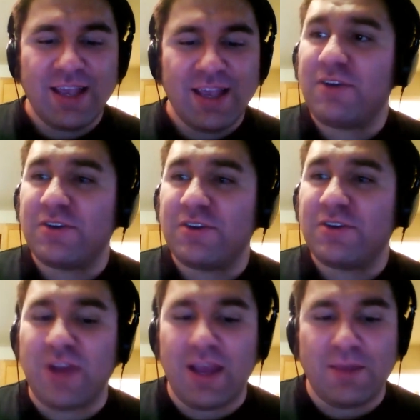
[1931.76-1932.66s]
Counter
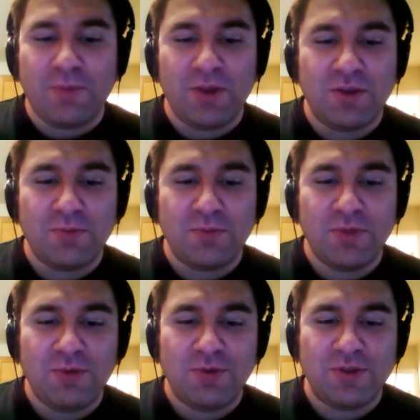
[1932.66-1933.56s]
Strike, but you can
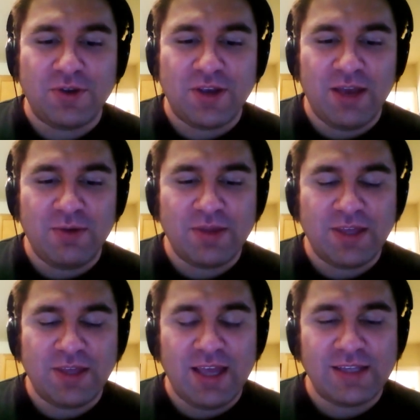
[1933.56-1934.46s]
play it with
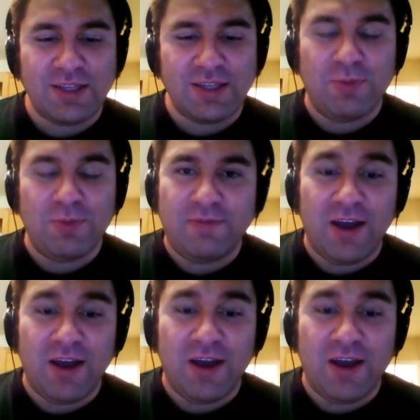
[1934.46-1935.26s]
with kids, and they'll be fine.